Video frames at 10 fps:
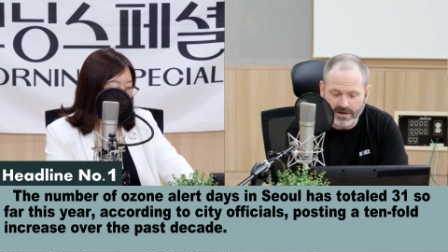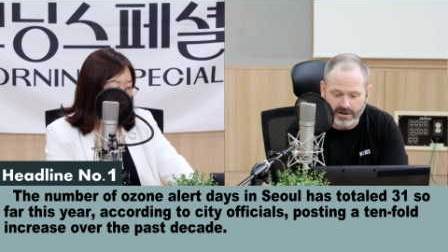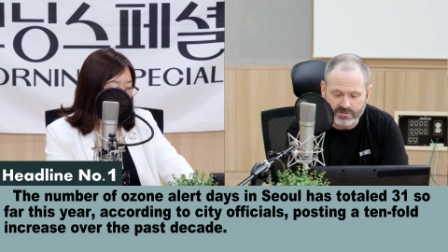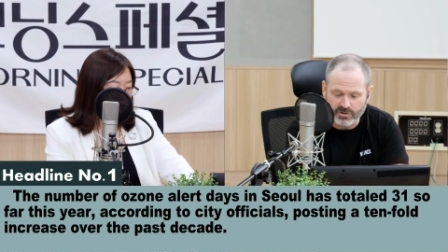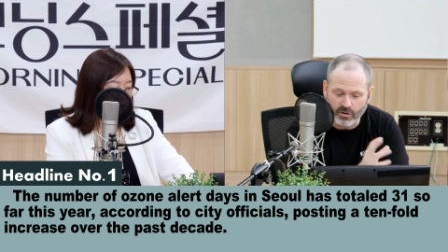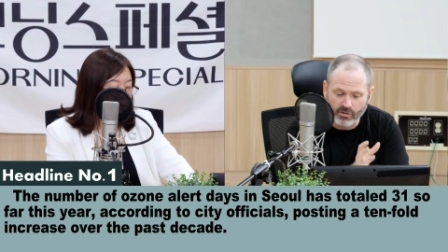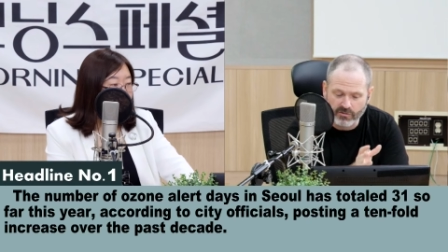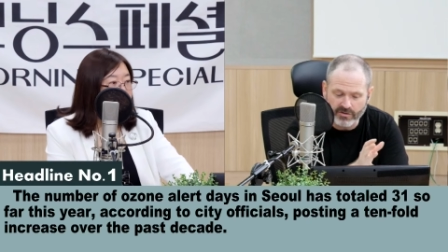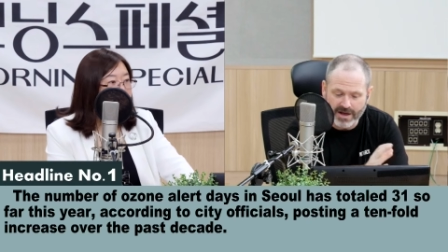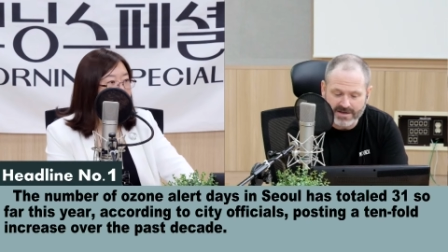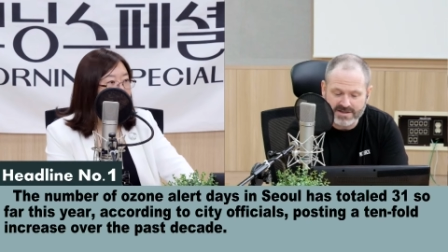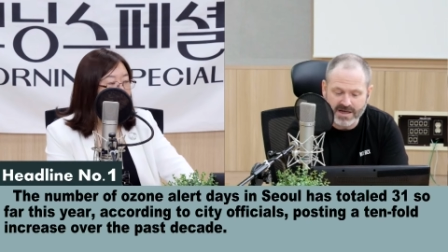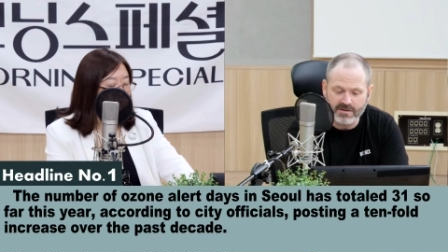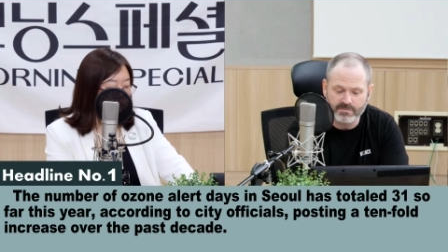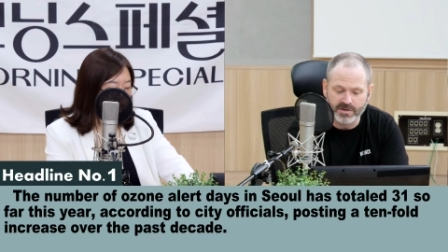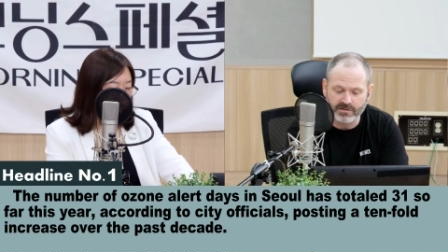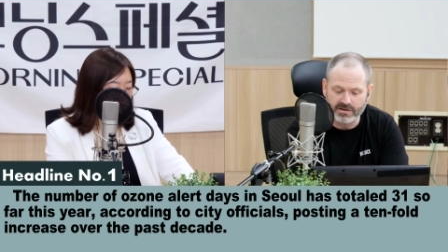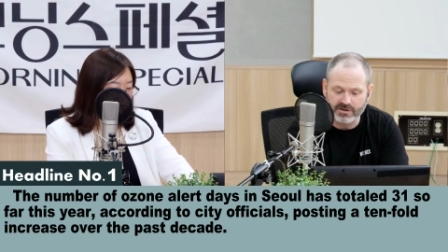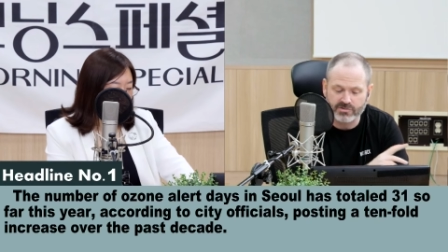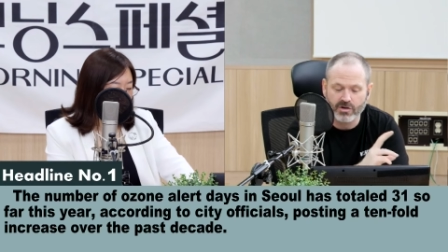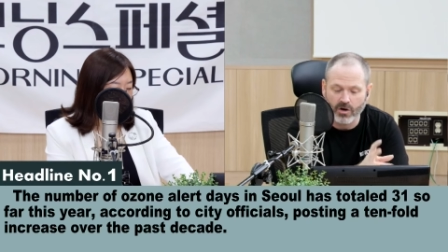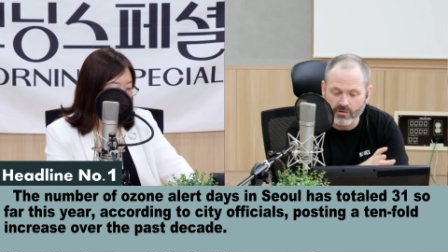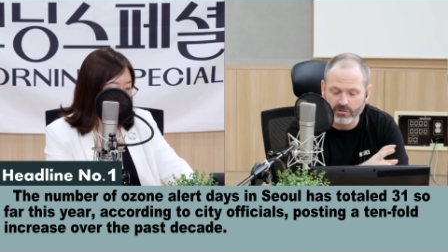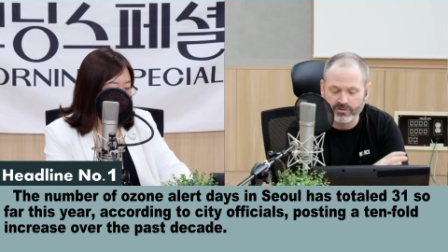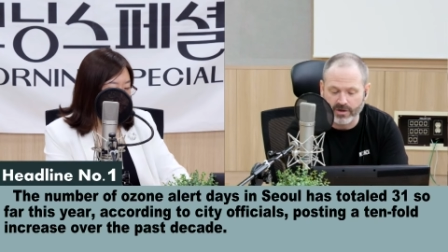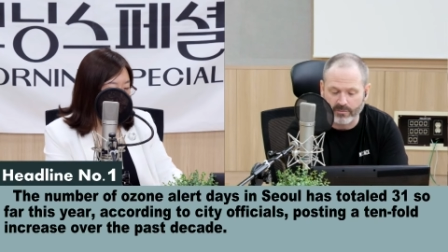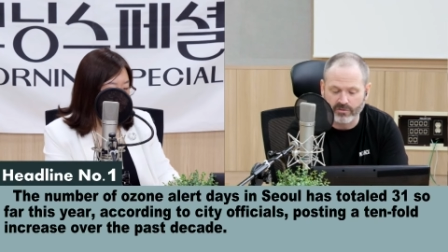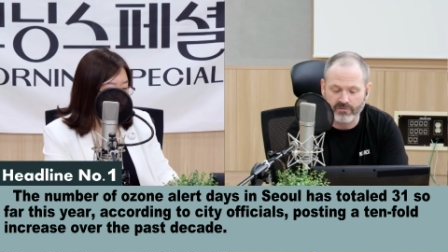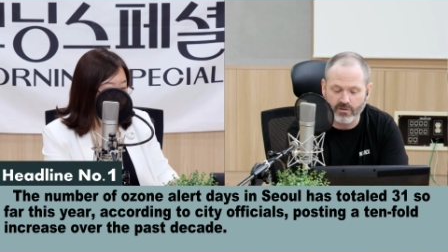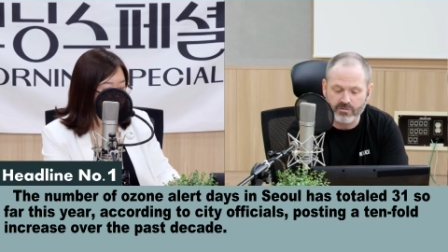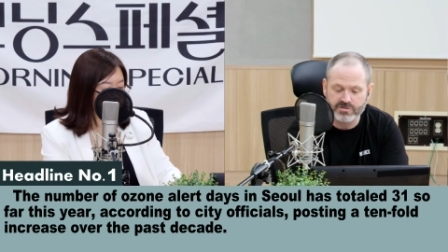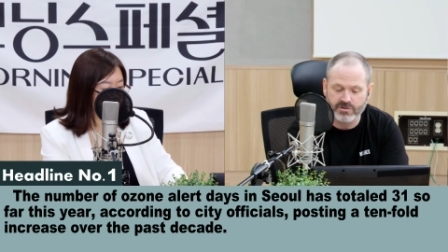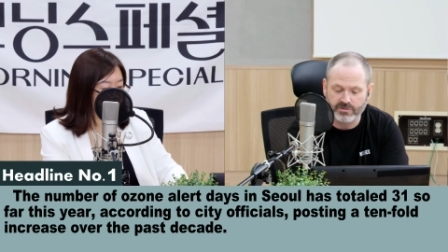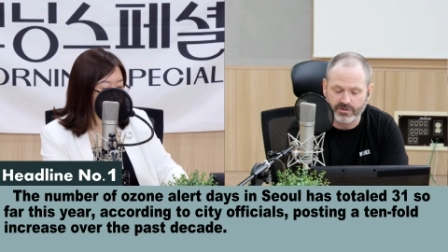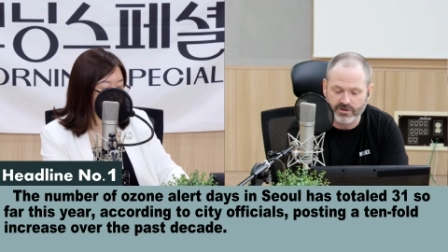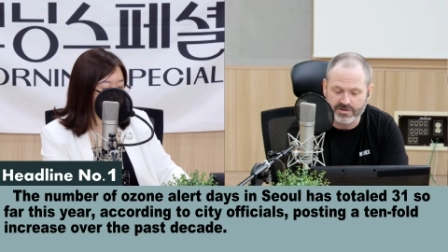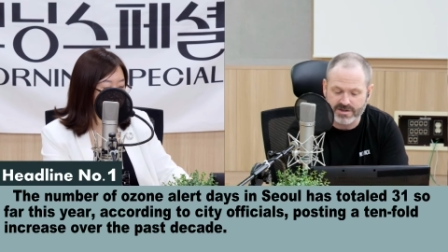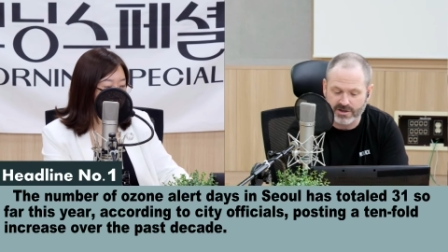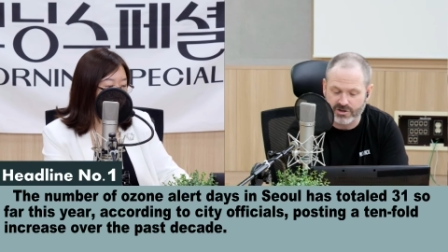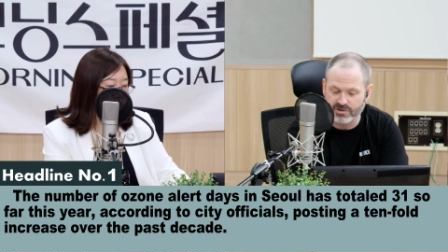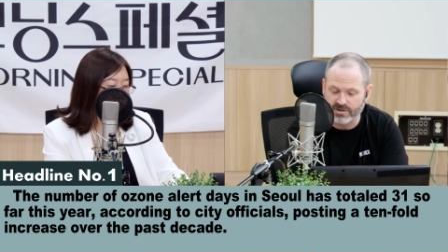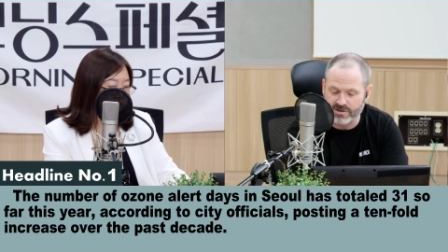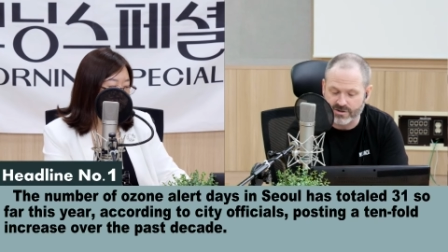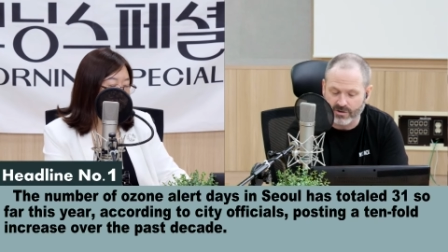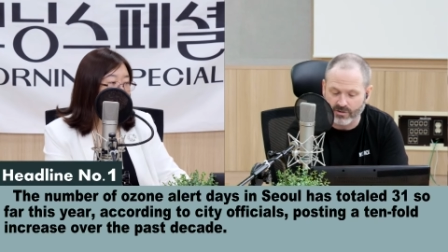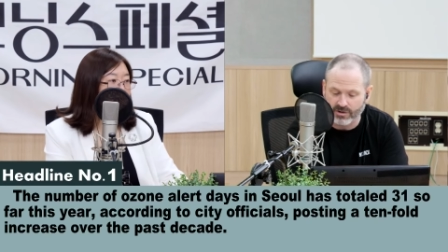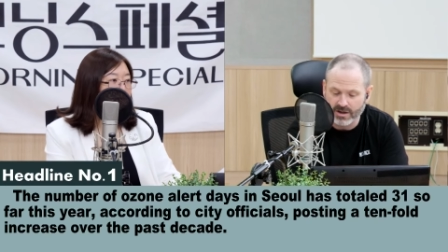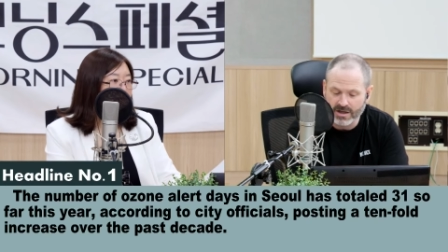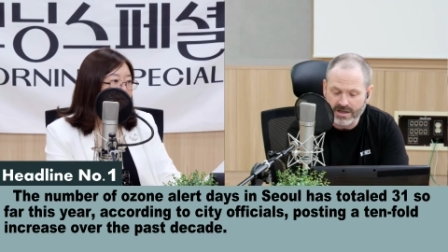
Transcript: so over that same period, the total number of ozone alerts issued in Seoul